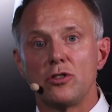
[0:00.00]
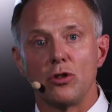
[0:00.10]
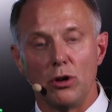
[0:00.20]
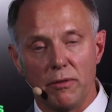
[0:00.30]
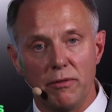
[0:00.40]
So
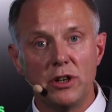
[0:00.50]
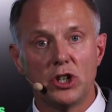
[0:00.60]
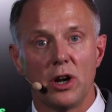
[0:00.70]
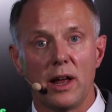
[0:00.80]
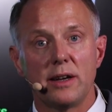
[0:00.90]
you
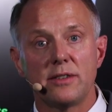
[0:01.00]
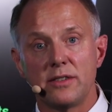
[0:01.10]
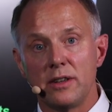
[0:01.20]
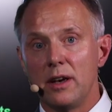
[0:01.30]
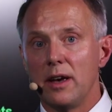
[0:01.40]

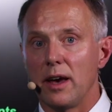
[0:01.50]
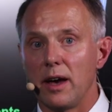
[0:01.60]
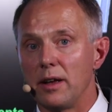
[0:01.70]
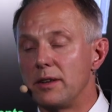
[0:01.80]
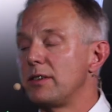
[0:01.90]
visualize
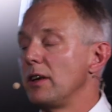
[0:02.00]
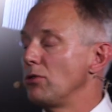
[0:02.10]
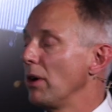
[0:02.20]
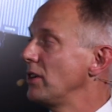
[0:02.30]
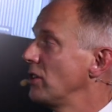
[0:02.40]
uh, the
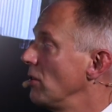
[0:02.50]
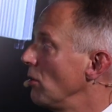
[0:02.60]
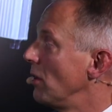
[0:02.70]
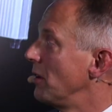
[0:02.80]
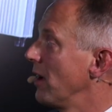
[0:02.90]
situation
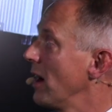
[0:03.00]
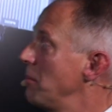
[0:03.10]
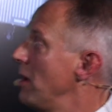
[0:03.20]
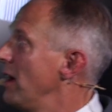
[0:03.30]
all the time,